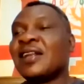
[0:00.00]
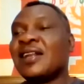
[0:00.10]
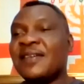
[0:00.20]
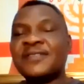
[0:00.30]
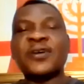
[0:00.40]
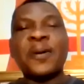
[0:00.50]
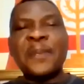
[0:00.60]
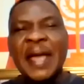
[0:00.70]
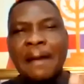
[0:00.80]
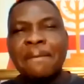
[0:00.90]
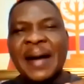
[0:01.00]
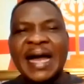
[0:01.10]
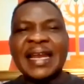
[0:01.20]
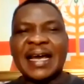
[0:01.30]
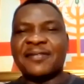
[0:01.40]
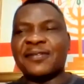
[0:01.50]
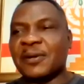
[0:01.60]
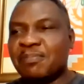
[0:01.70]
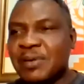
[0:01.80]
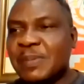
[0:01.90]
Lift up a banner
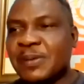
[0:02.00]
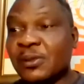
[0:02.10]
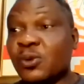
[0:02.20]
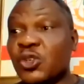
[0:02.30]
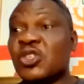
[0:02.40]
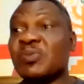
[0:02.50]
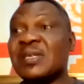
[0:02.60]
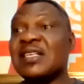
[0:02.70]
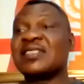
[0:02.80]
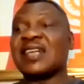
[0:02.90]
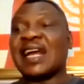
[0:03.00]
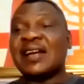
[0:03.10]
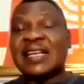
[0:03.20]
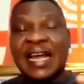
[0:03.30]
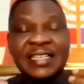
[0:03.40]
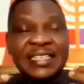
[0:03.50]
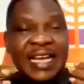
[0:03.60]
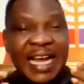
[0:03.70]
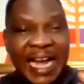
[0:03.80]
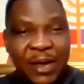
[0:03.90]
for the people, which means that there is
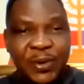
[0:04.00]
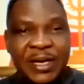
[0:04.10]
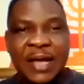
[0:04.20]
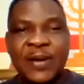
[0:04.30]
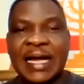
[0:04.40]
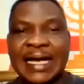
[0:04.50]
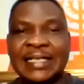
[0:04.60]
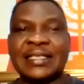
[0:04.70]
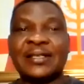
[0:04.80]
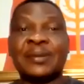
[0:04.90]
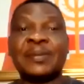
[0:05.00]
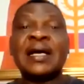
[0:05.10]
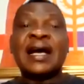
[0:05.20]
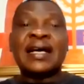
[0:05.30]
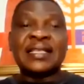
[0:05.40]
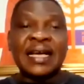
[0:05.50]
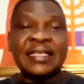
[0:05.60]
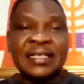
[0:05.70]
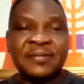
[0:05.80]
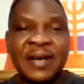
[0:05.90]
a highway that you are casting up. Isaiah
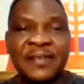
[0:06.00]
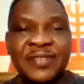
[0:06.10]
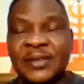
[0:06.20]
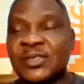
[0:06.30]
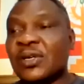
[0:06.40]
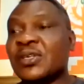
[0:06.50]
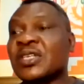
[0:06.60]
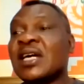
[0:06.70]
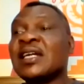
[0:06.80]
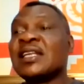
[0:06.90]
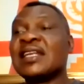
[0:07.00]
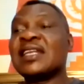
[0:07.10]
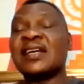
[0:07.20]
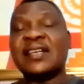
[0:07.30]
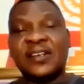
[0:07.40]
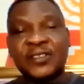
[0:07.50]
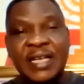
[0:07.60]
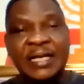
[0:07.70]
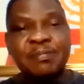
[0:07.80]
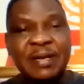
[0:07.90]
35 tells us that the, on
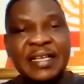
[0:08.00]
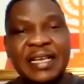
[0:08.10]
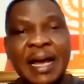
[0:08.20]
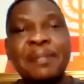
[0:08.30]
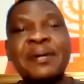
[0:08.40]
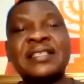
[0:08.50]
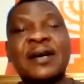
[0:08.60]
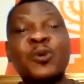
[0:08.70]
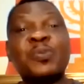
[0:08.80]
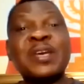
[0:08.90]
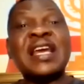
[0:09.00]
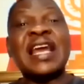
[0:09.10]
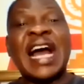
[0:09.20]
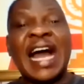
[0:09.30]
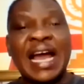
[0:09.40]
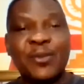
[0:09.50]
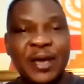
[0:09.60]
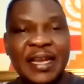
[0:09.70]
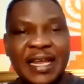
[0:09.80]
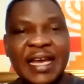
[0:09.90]
that in that place there will be a
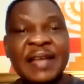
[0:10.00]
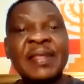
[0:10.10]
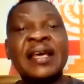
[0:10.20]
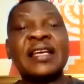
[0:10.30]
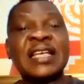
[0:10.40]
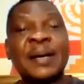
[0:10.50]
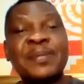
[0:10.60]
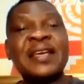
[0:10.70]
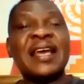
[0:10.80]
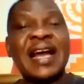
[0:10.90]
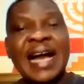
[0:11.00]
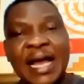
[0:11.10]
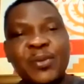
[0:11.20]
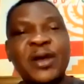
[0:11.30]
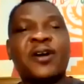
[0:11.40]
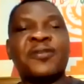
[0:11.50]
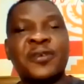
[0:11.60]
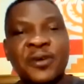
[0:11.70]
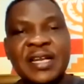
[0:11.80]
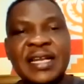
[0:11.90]
highway there. It shall be a highway of
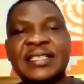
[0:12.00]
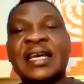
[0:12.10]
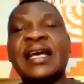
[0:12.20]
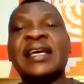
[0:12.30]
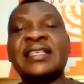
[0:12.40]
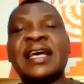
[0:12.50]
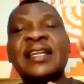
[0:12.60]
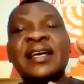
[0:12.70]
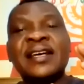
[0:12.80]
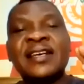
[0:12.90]
holiness. He said,